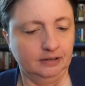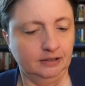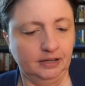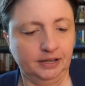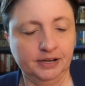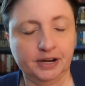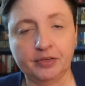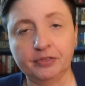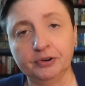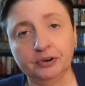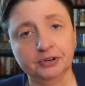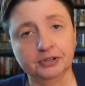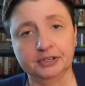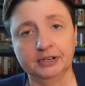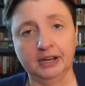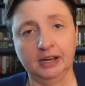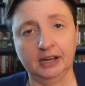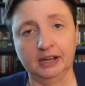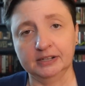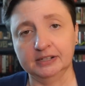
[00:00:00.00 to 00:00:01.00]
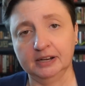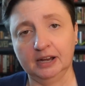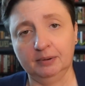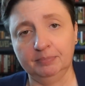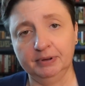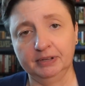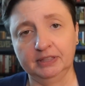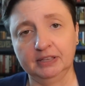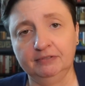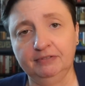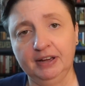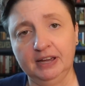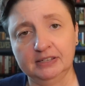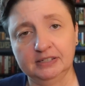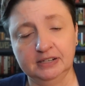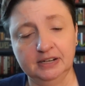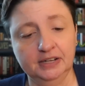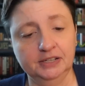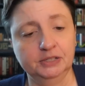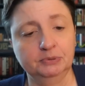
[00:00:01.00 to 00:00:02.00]
Another a topic that
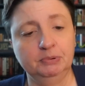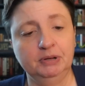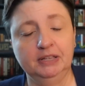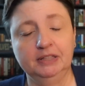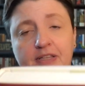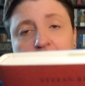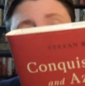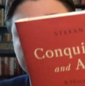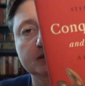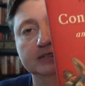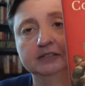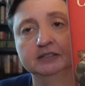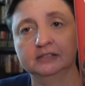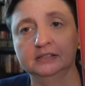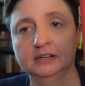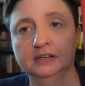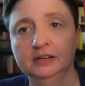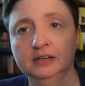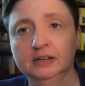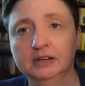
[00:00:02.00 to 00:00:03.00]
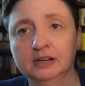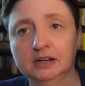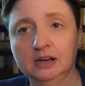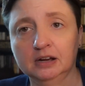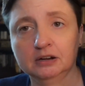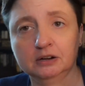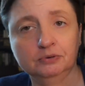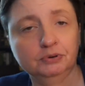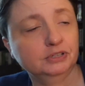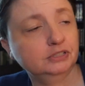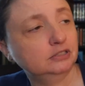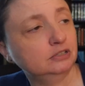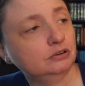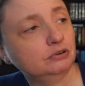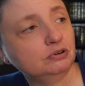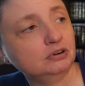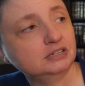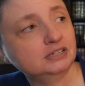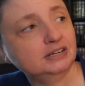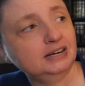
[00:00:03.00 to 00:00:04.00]
fascinates me, this is
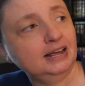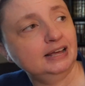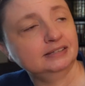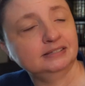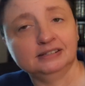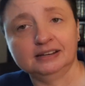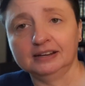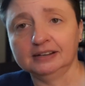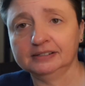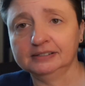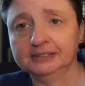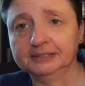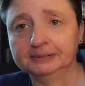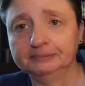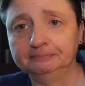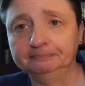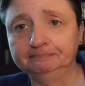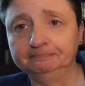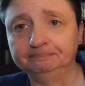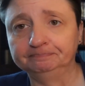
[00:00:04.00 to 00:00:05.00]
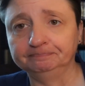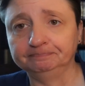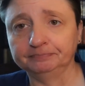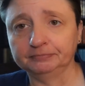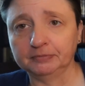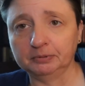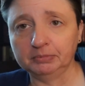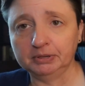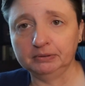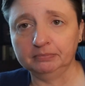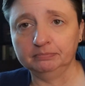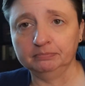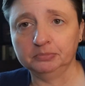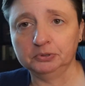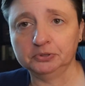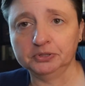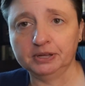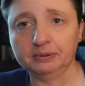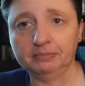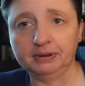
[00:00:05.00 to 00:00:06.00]
Conquistadors and Aztecs. Let me
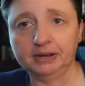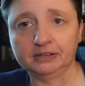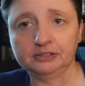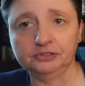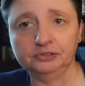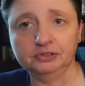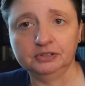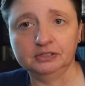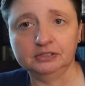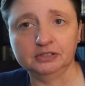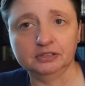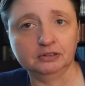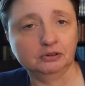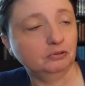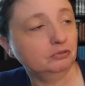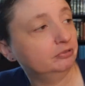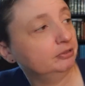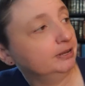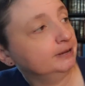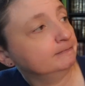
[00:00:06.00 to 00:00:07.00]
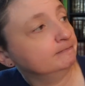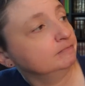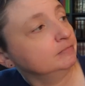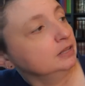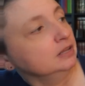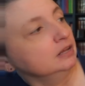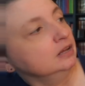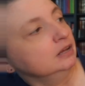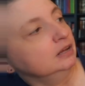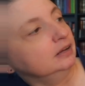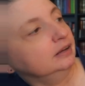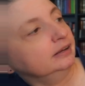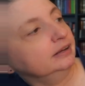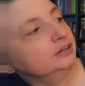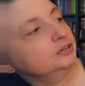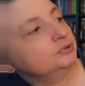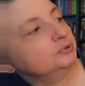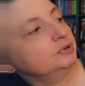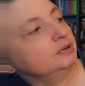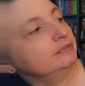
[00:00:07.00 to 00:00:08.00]
pull that back so you can see the whole thing. A
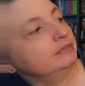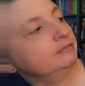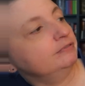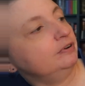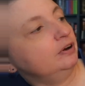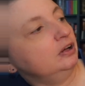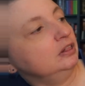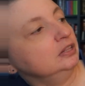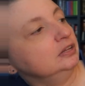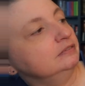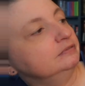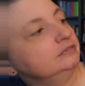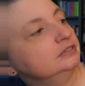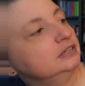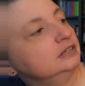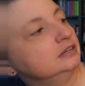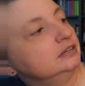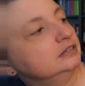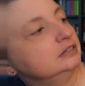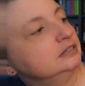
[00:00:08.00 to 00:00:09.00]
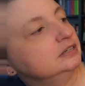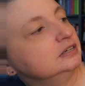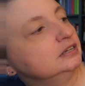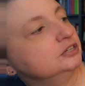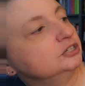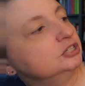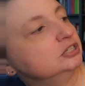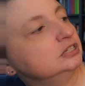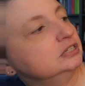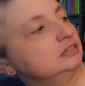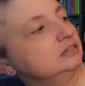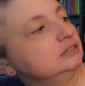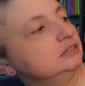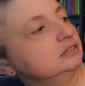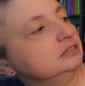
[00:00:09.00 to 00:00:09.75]
history of the fall of Tenochtitlan.